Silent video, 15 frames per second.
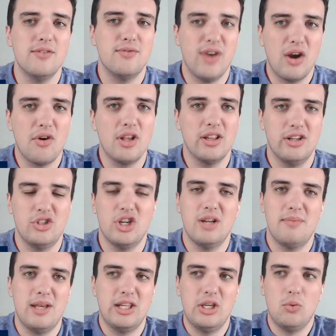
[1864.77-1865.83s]
very
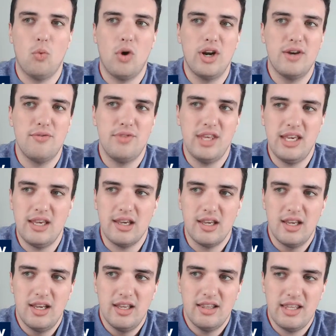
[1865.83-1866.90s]
legitimately one of the
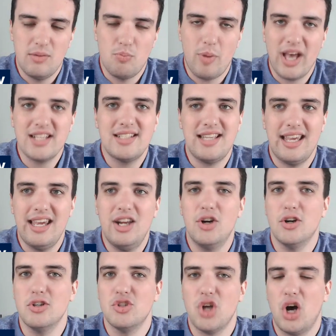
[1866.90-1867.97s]
best
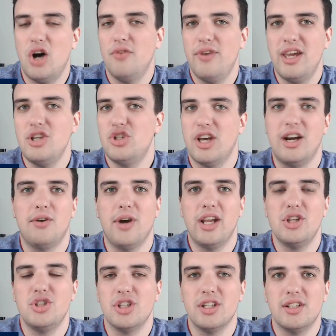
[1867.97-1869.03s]
hitters of a
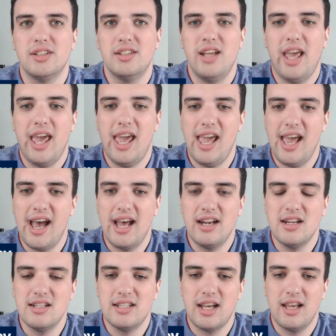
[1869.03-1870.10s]
generation.
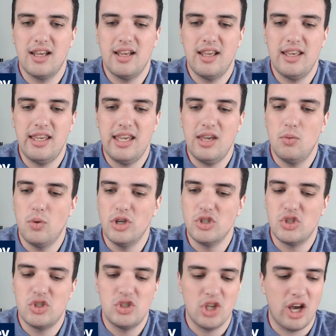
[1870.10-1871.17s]
And he was
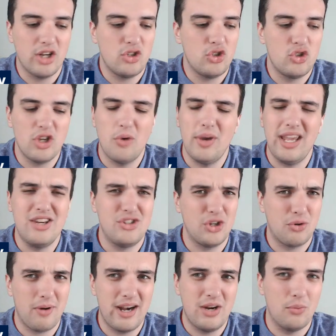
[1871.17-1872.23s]
so
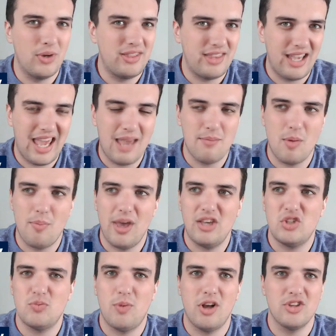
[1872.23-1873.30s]
integrated with the game of
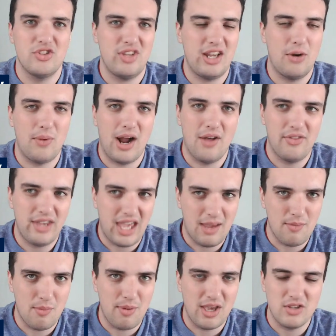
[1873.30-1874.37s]
baseball, stayed around the
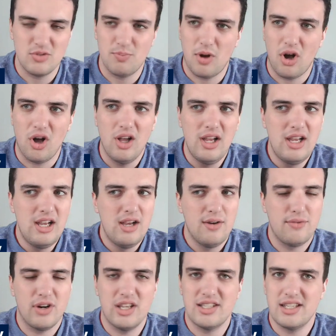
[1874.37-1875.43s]
game of baseball
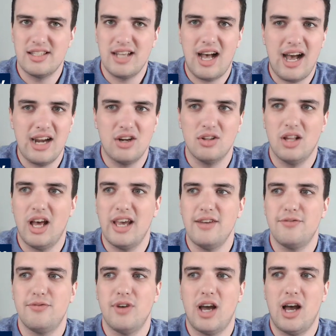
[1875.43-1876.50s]
for his entire
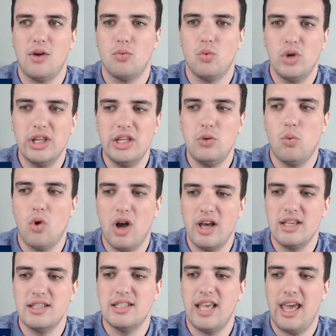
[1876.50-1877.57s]
life, really
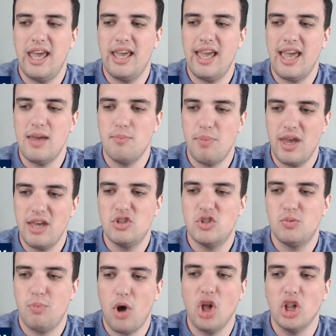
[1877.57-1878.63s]
was a
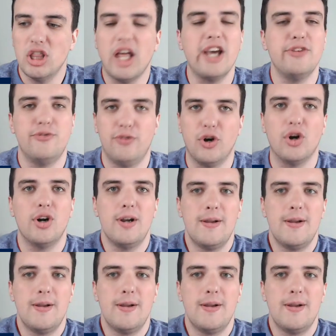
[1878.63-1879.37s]
baseball lifer